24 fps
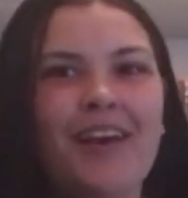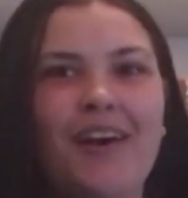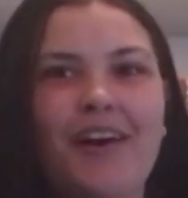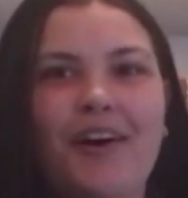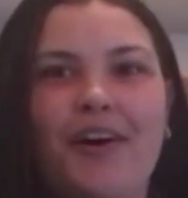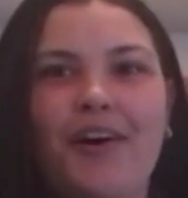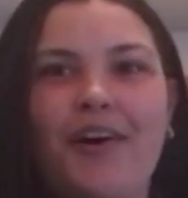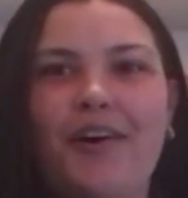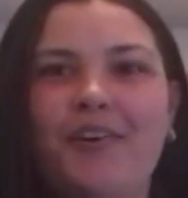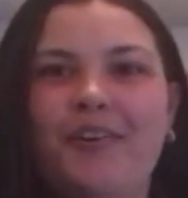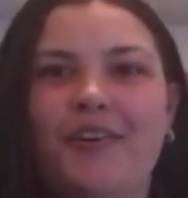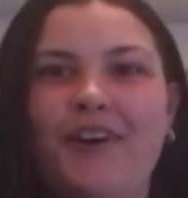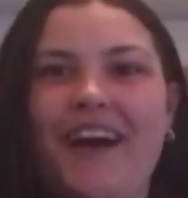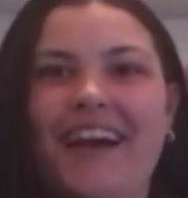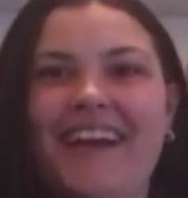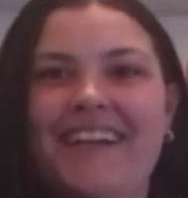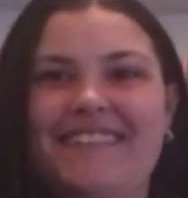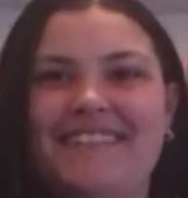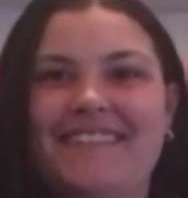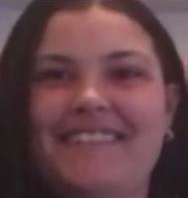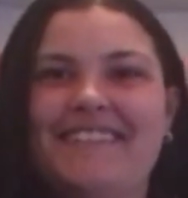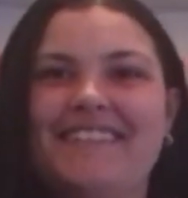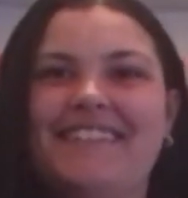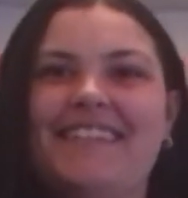
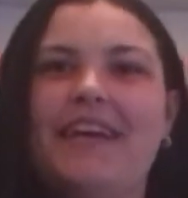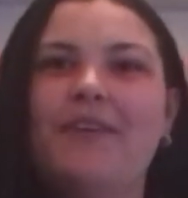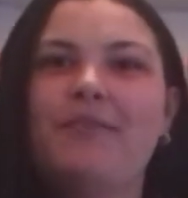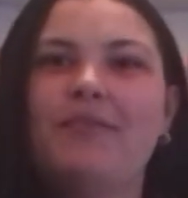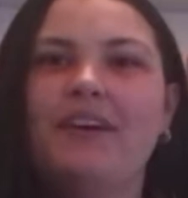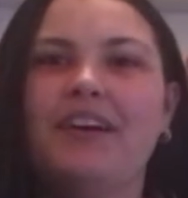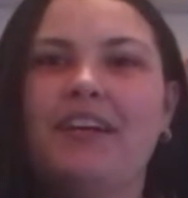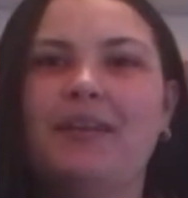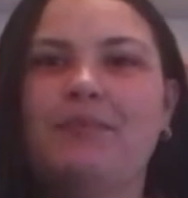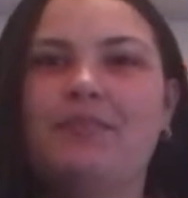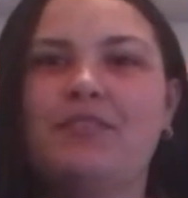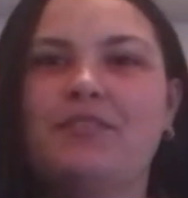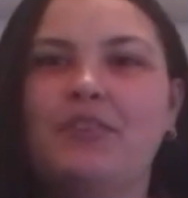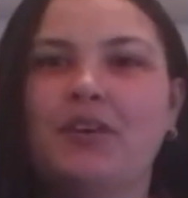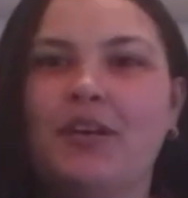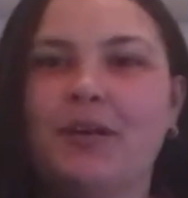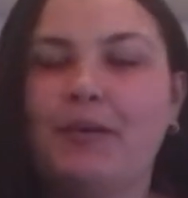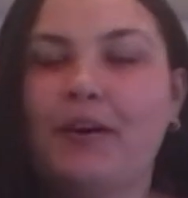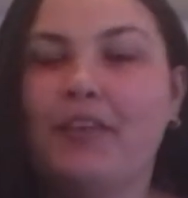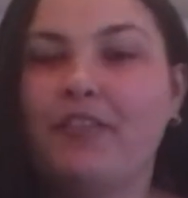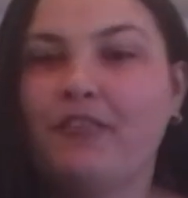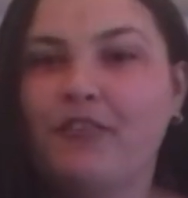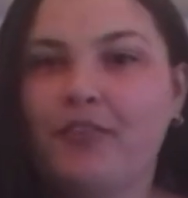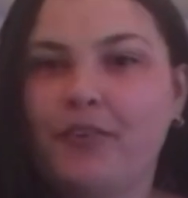Alright, so today we're going to be
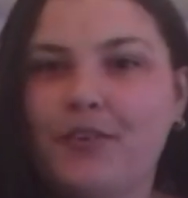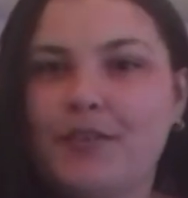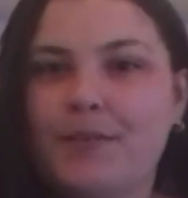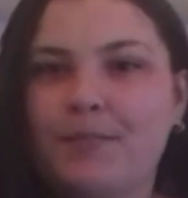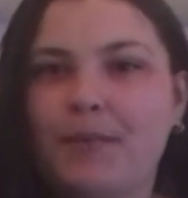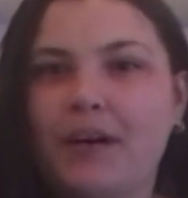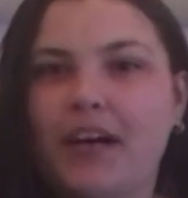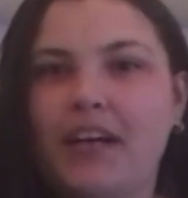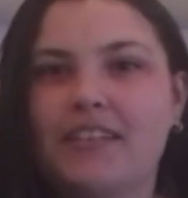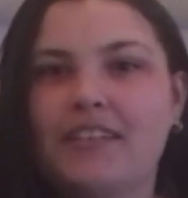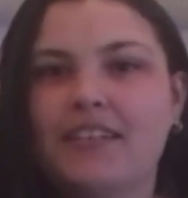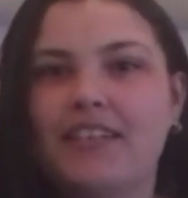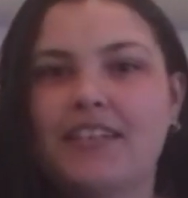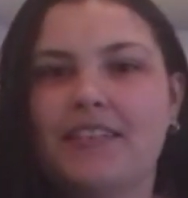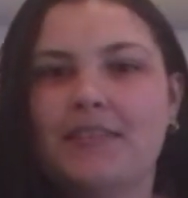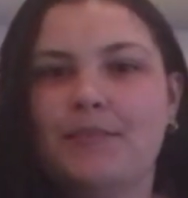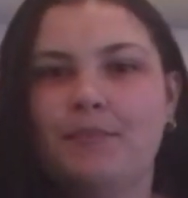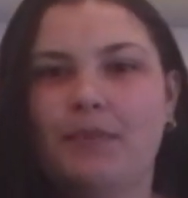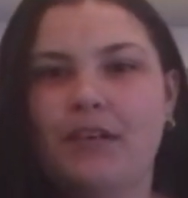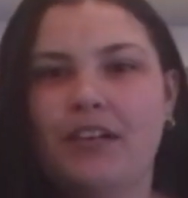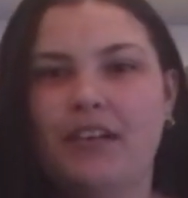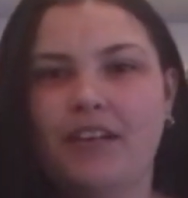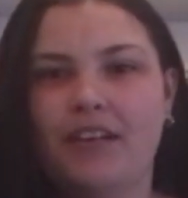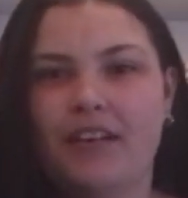talking about Fruits Basket's
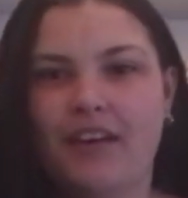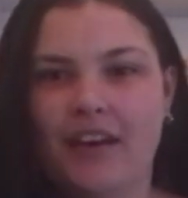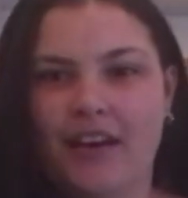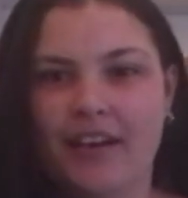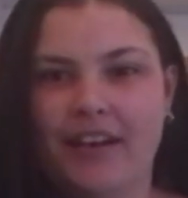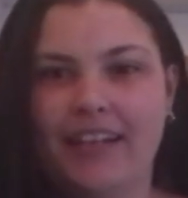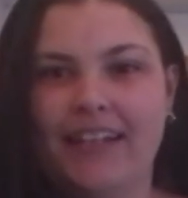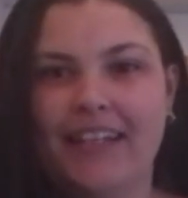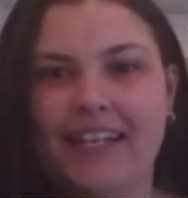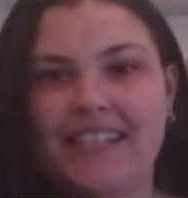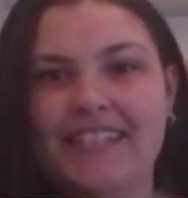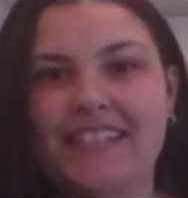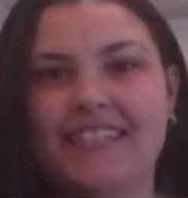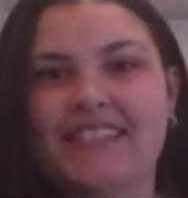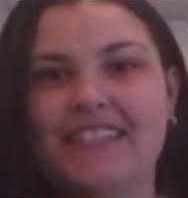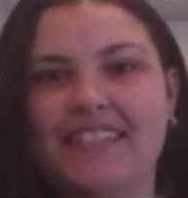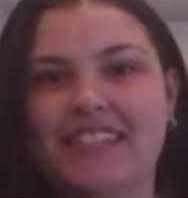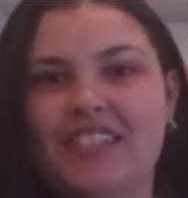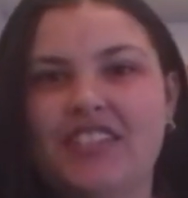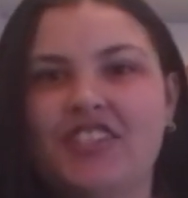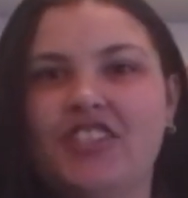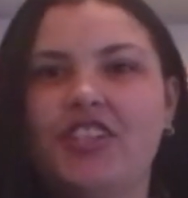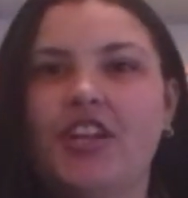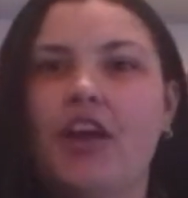Collector's
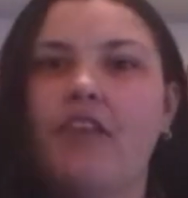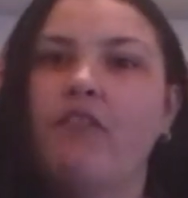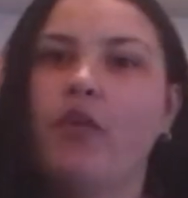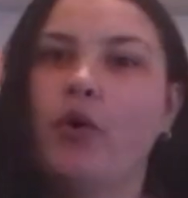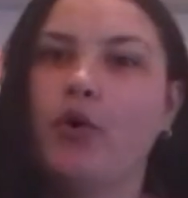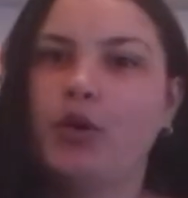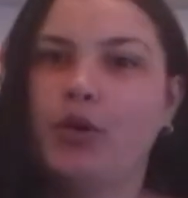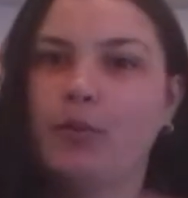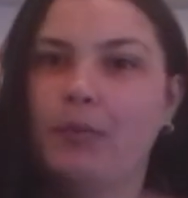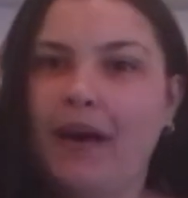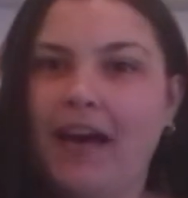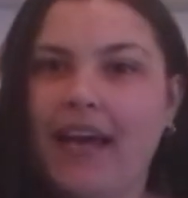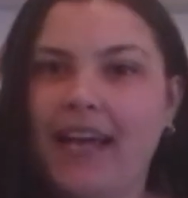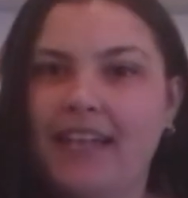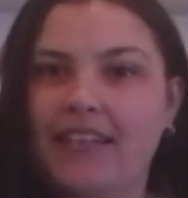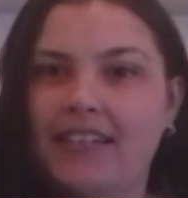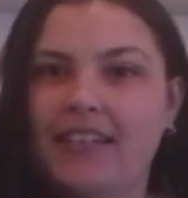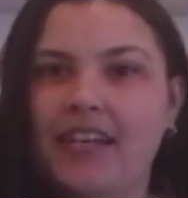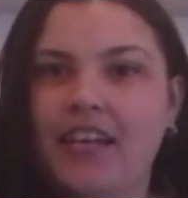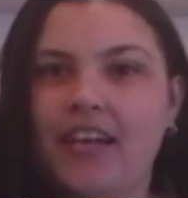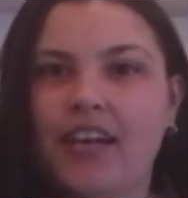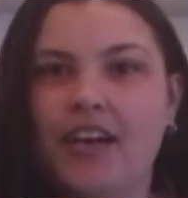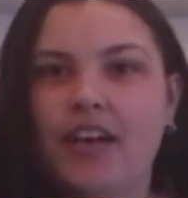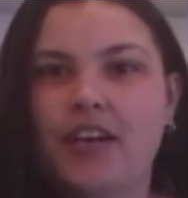Edition at Volume 8.
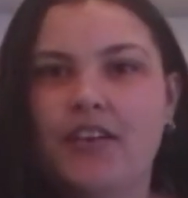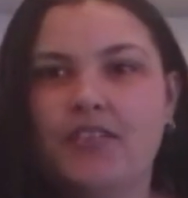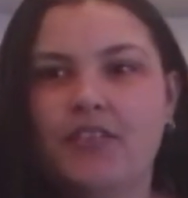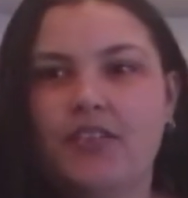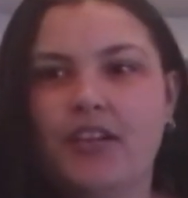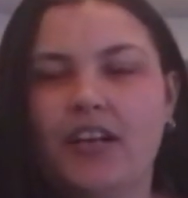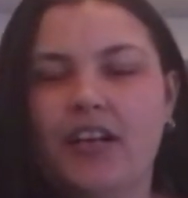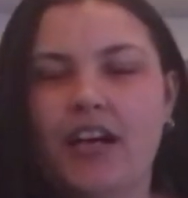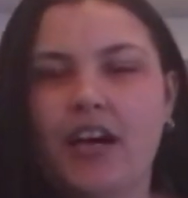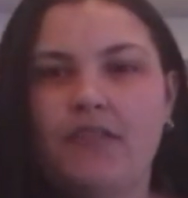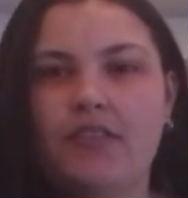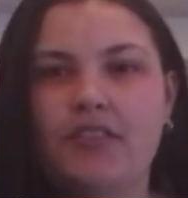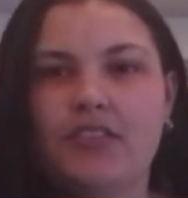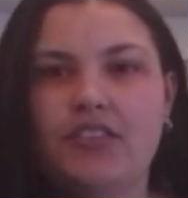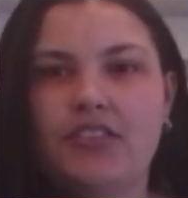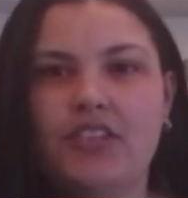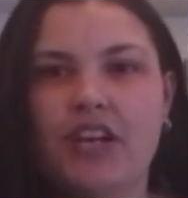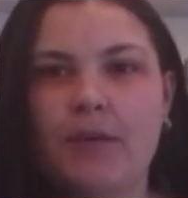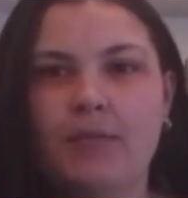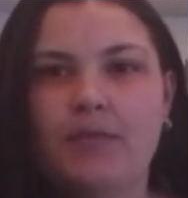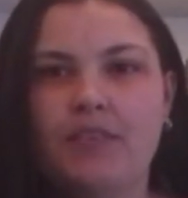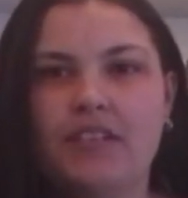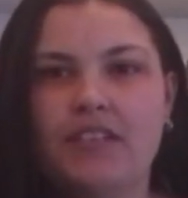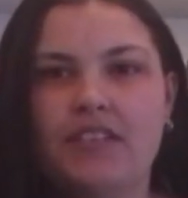So that covers
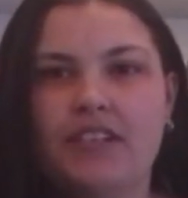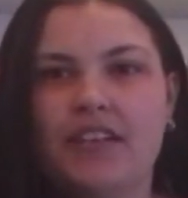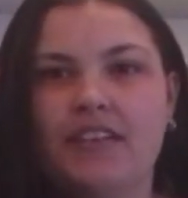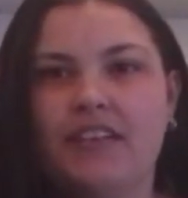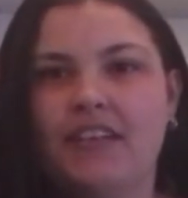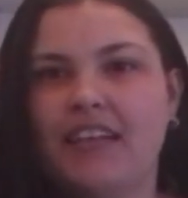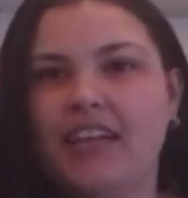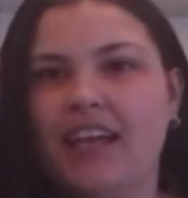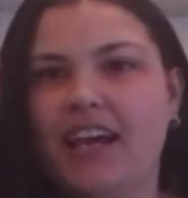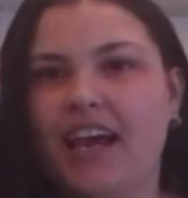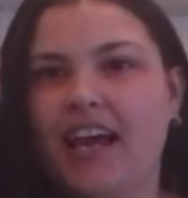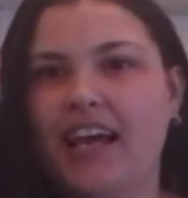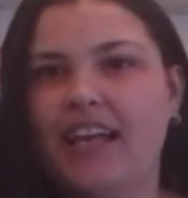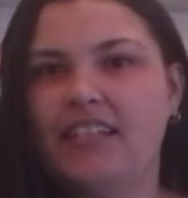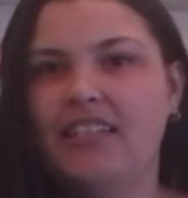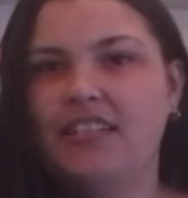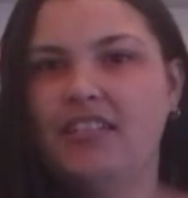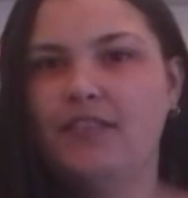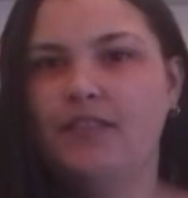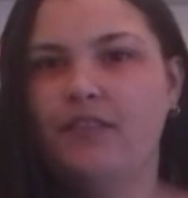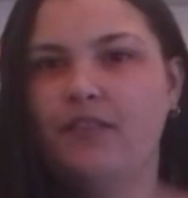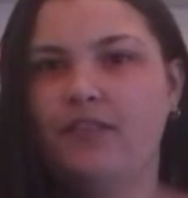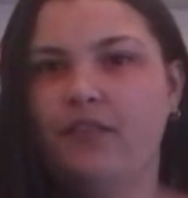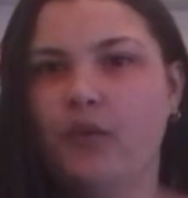chapters, I think,
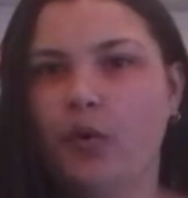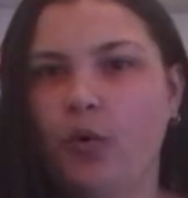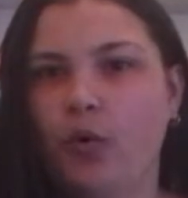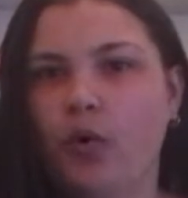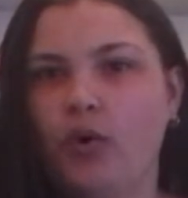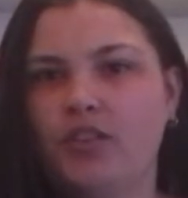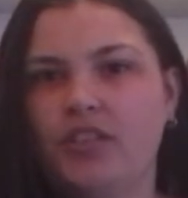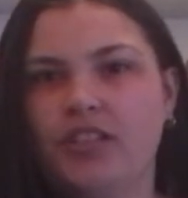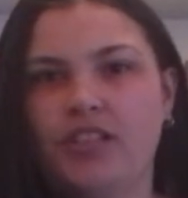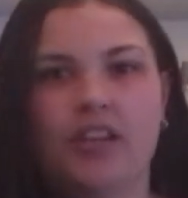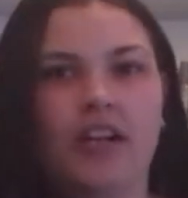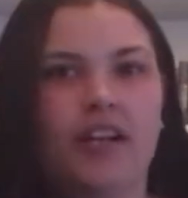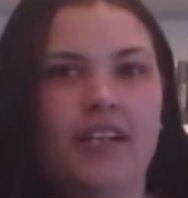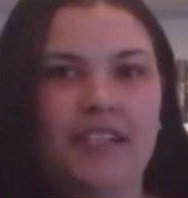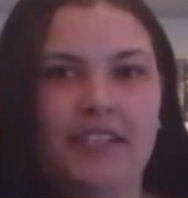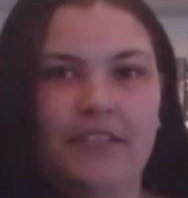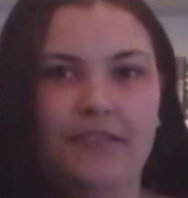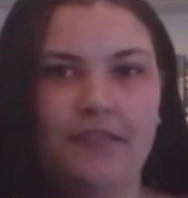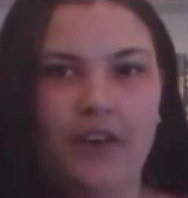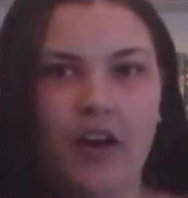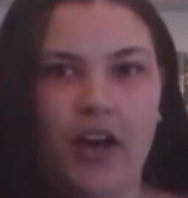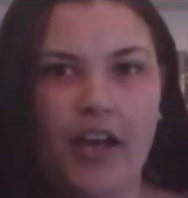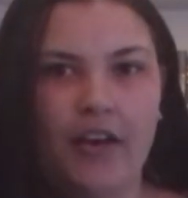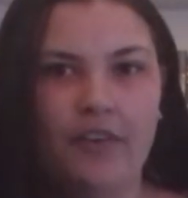84 to
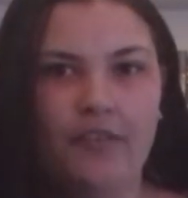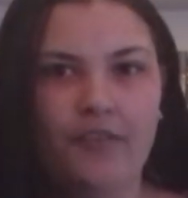95.